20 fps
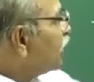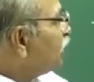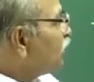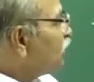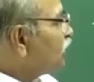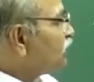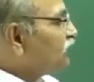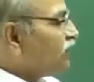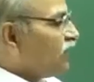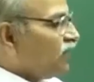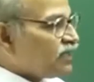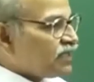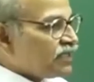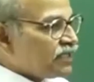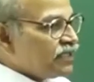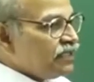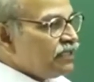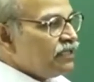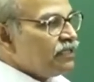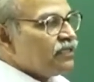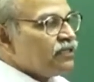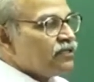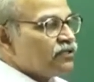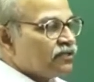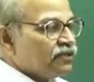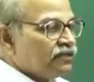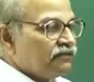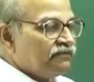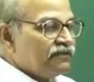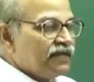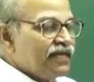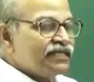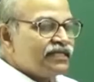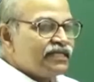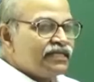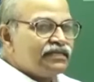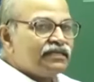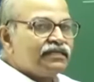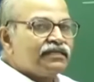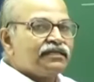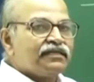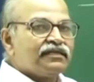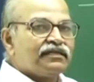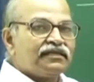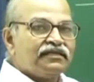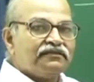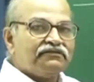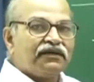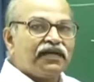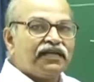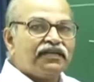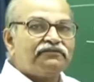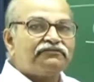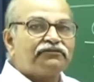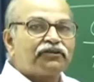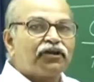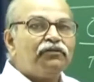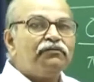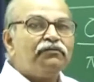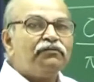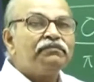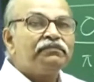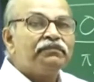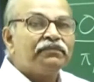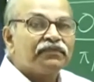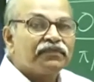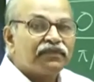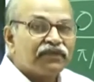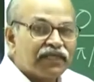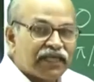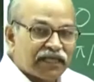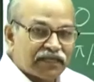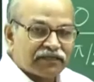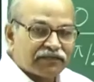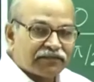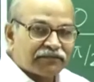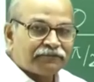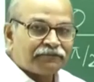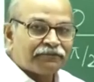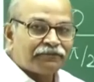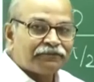the angular velocity. So the phase is defined from there.